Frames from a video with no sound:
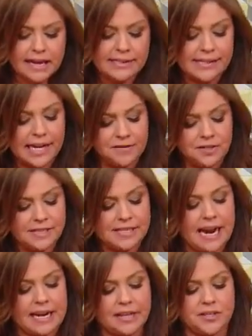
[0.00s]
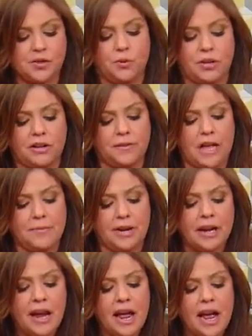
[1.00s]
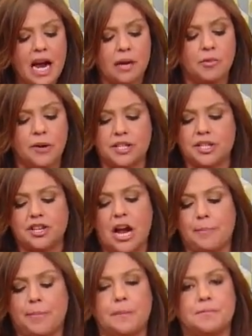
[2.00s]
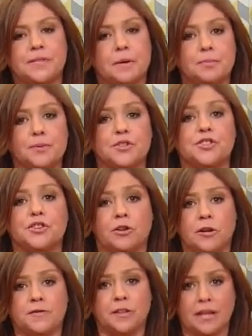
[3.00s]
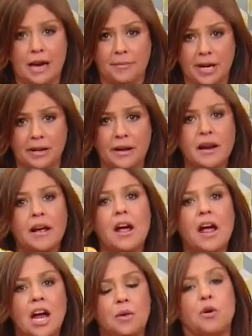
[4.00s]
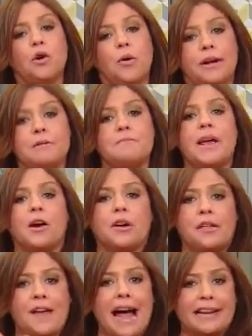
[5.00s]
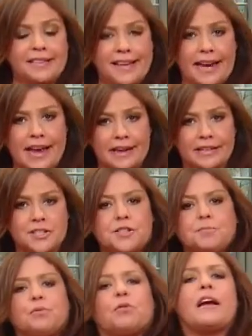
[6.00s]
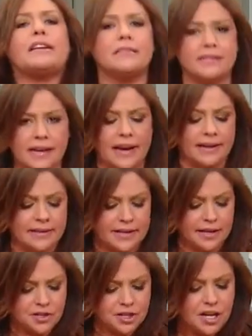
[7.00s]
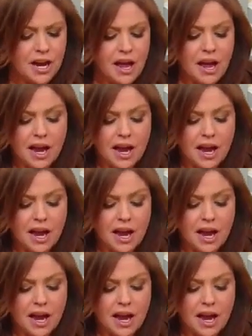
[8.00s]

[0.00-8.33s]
Instead of just adding a squirt of lemon, I'm going to chop up some preserved lemon and we're going to marry that at the end. It just brightens any dish.